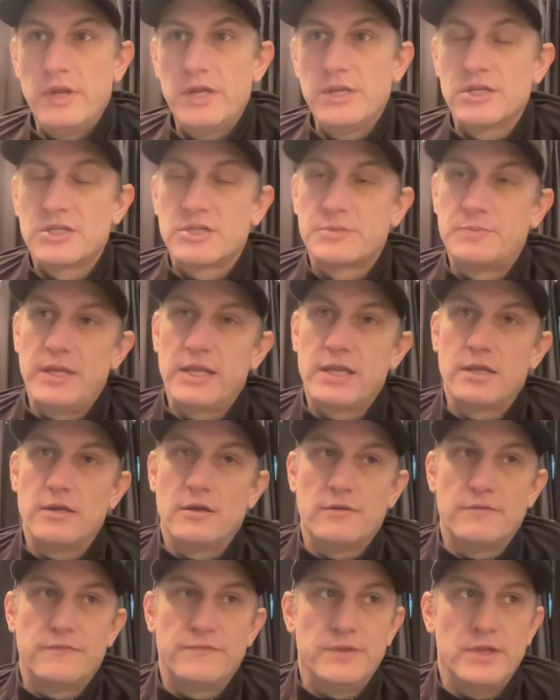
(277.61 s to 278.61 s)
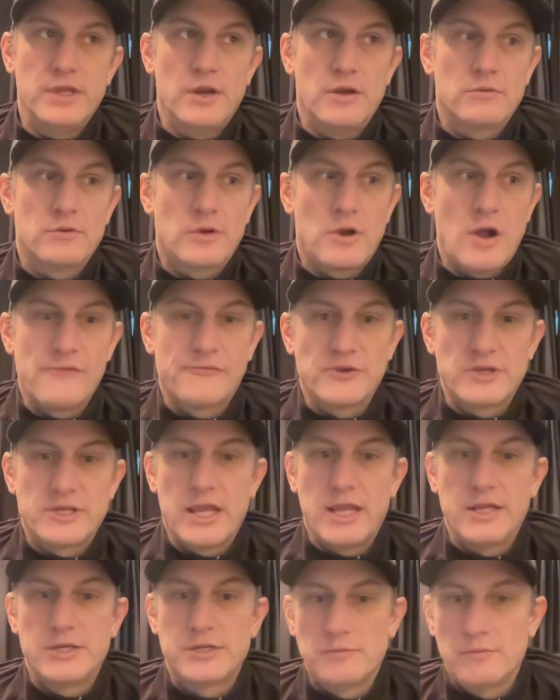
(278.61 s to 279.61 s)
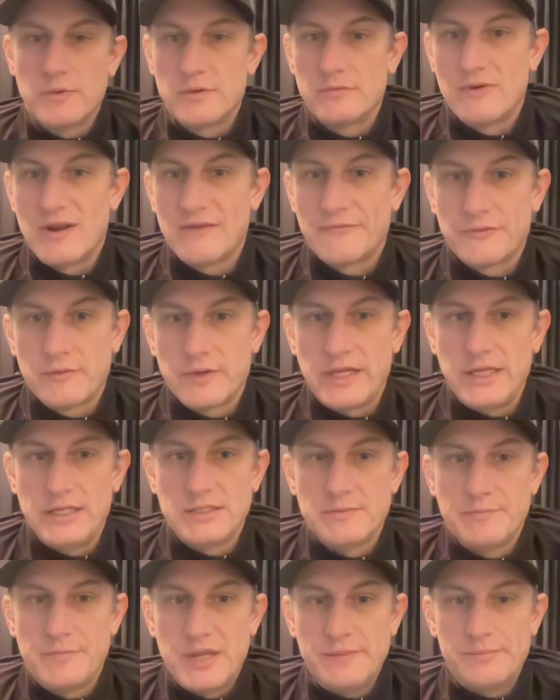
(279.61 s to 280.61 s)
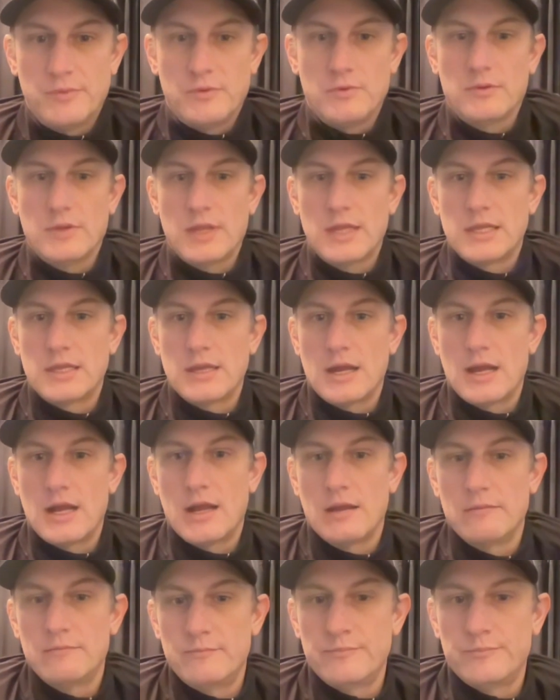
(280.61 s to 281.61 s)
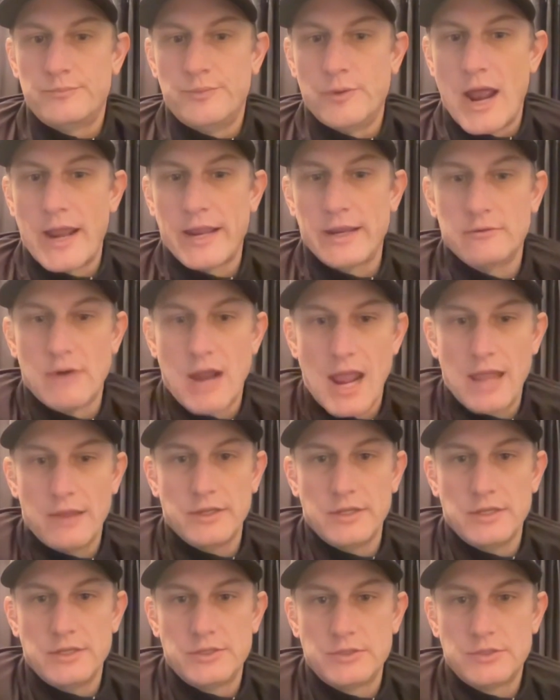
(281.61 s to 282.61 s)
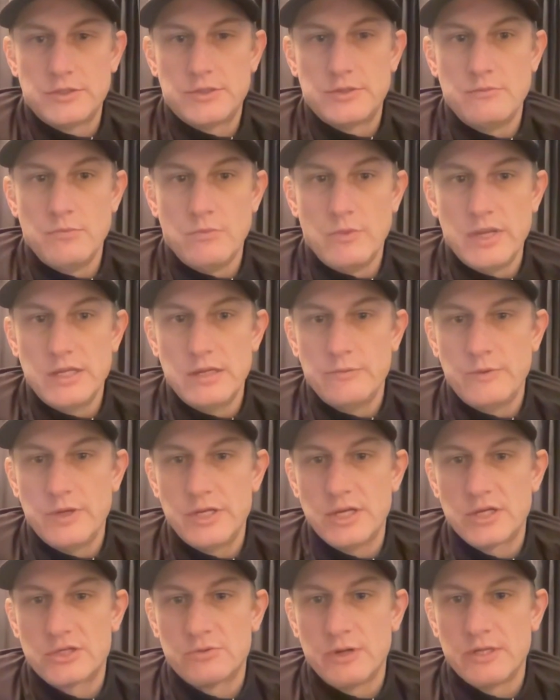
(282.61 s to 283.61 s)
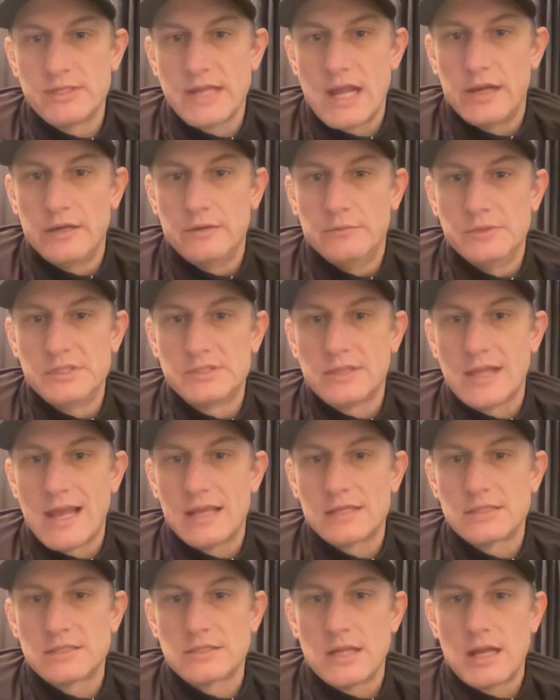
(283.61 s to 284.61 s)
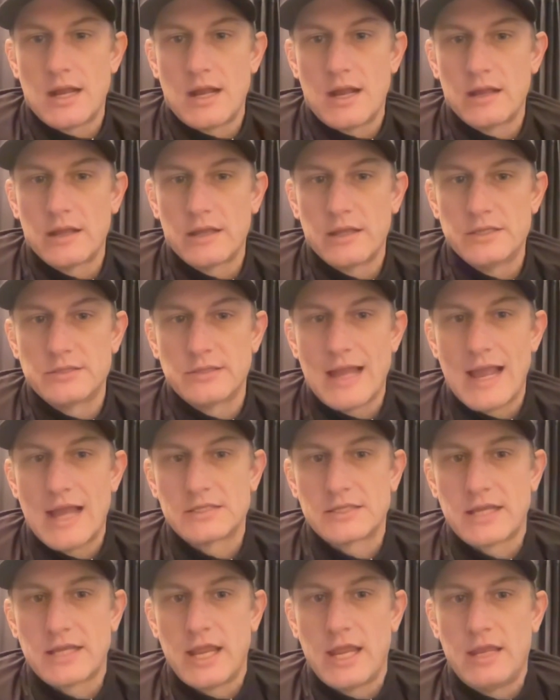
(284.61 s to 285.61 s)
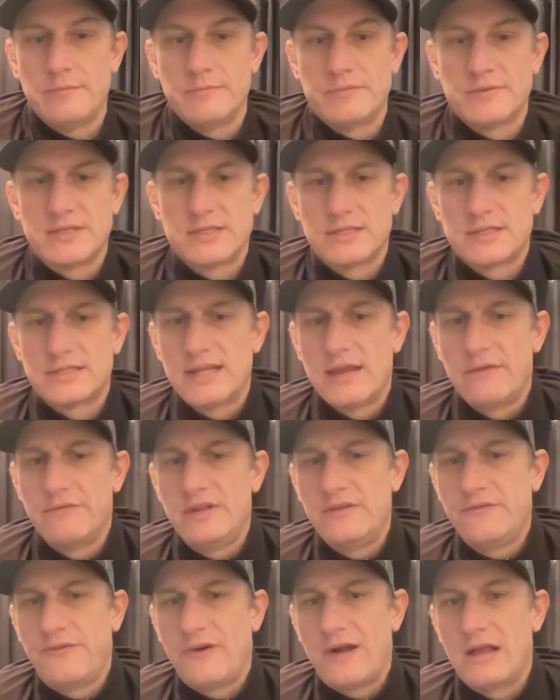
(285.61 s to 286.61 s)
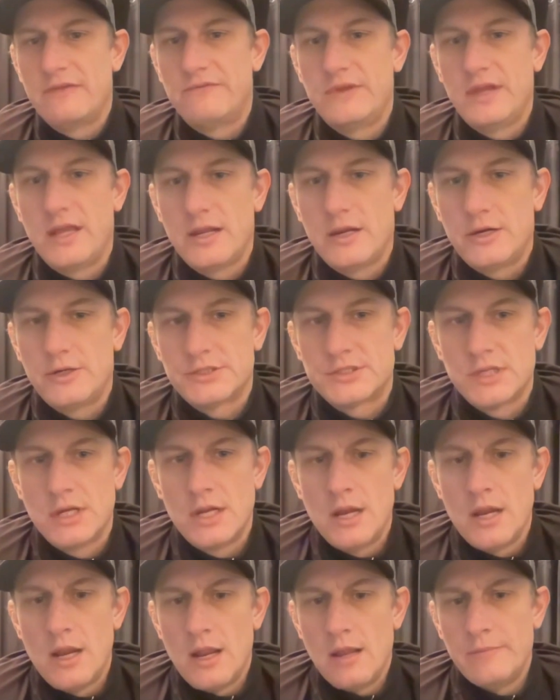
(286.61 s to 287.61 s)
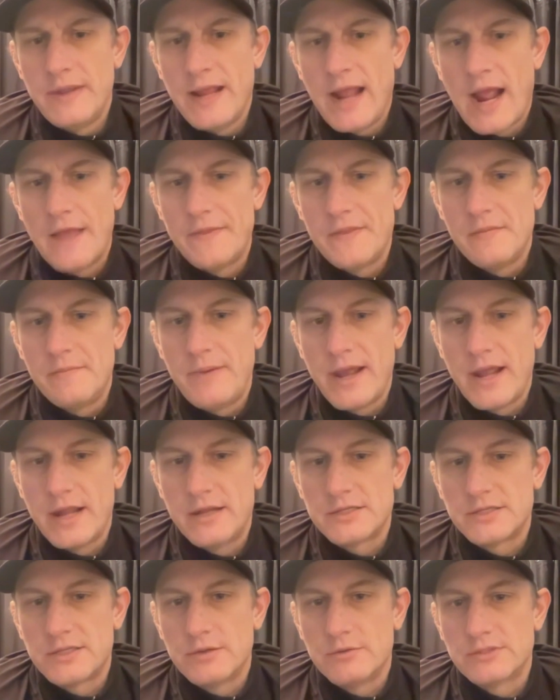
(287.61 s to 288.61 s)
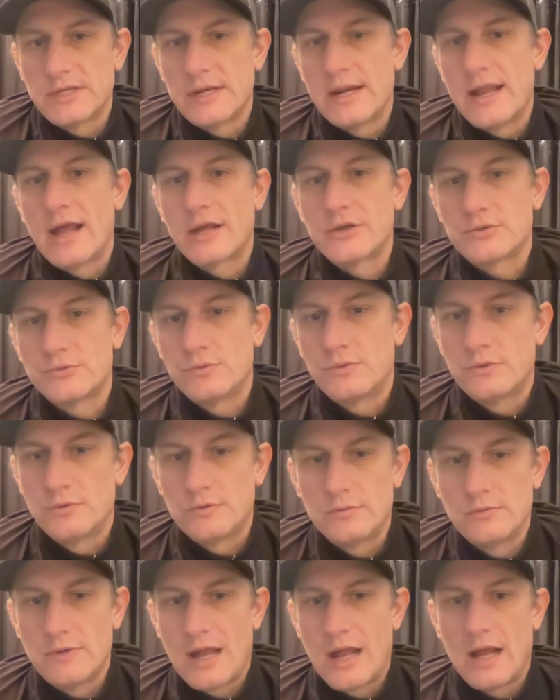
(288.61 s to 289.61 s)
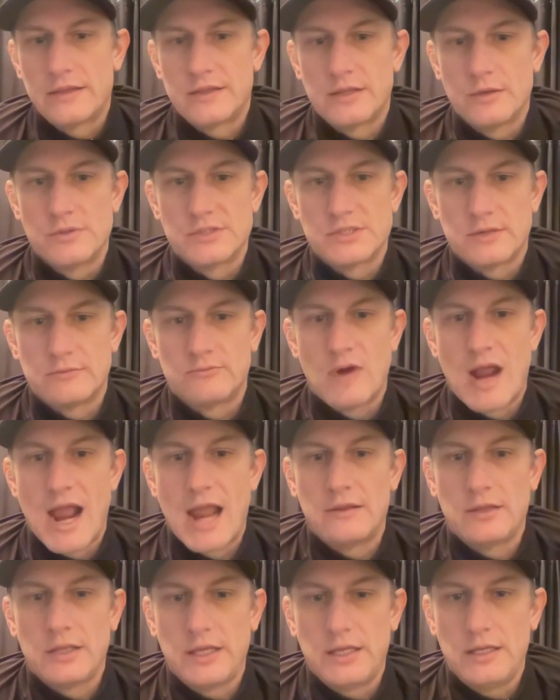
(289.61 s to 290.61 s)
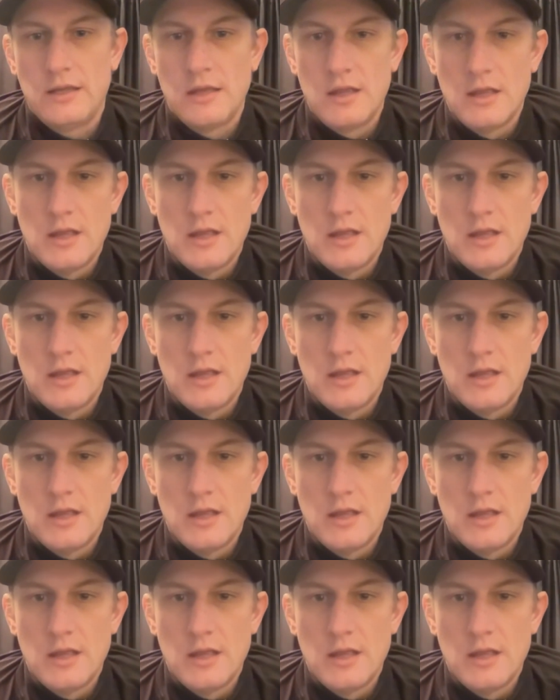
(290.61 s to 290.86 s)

just speaking of, confrontation with referees and people like Brian Riley. We just went down to his last game. 75 years behind the bench. There was a Riley